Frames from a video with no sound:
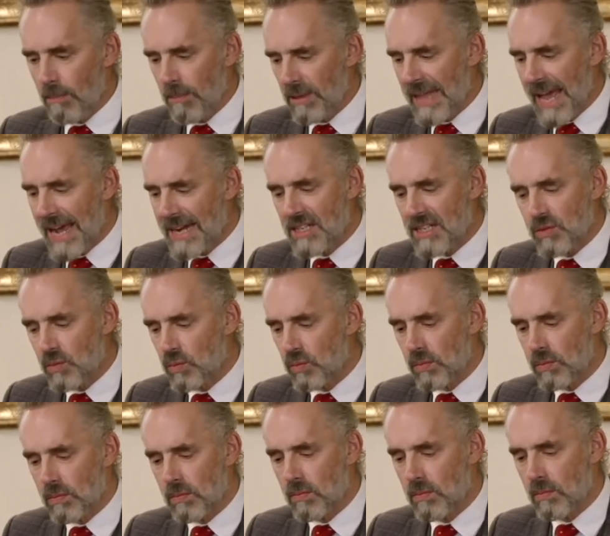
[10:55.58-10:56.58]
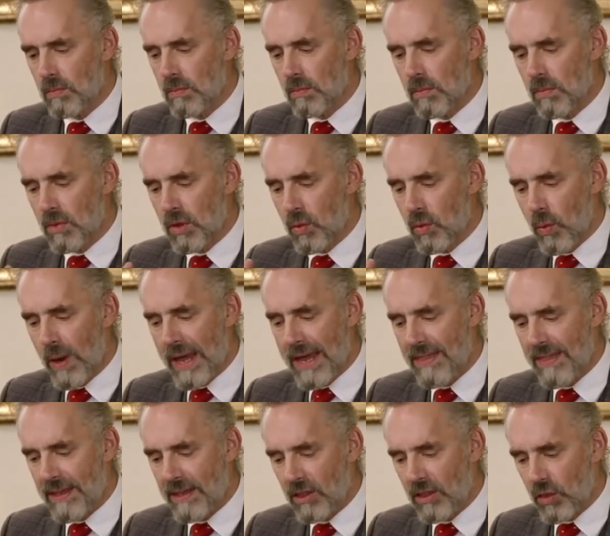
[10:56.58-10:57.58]
But that isn't the
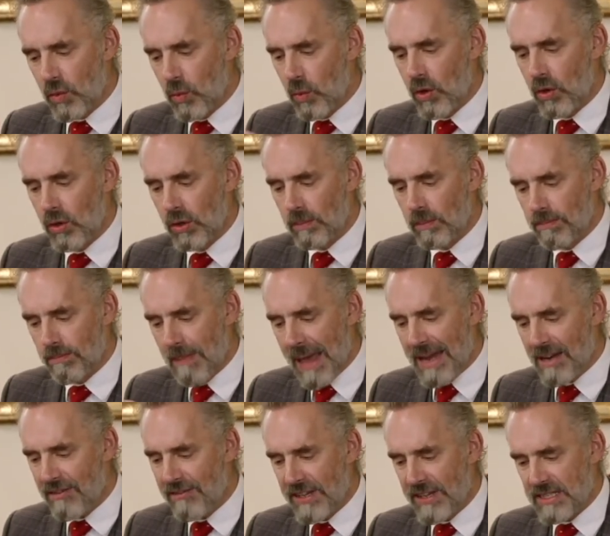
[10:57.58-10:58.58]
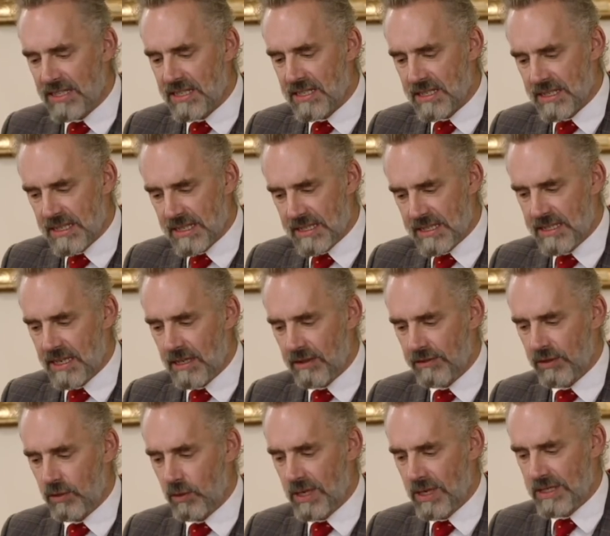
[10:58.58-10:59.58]
way that the world manifests
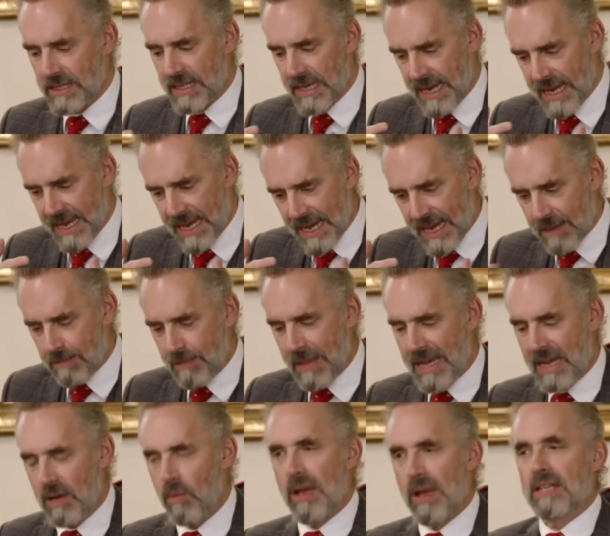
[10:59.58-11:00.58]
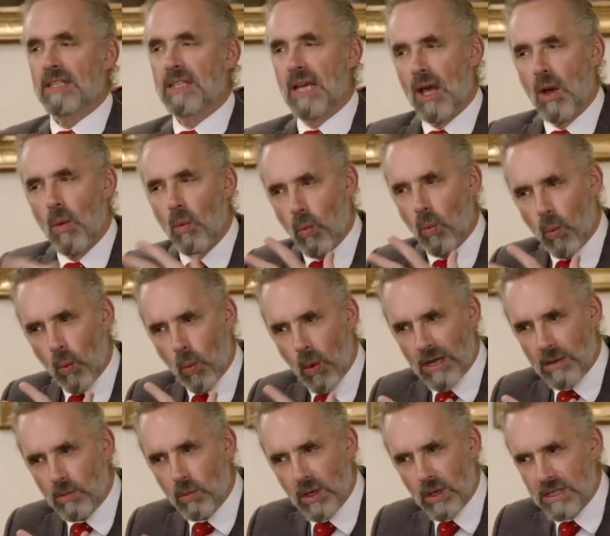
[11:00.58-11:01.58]
itself to us in many ways.
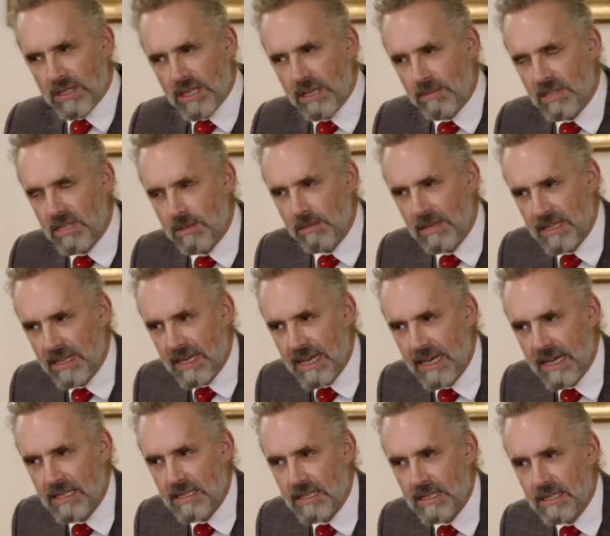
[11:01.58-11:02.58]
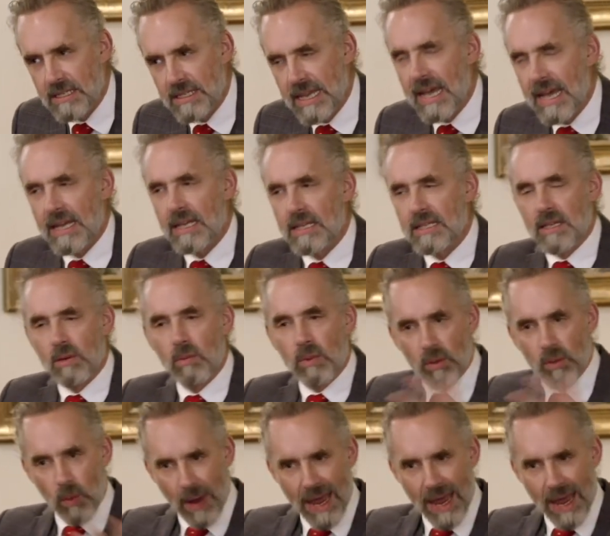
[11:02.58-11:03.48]
What, what seems to be the case instead is that we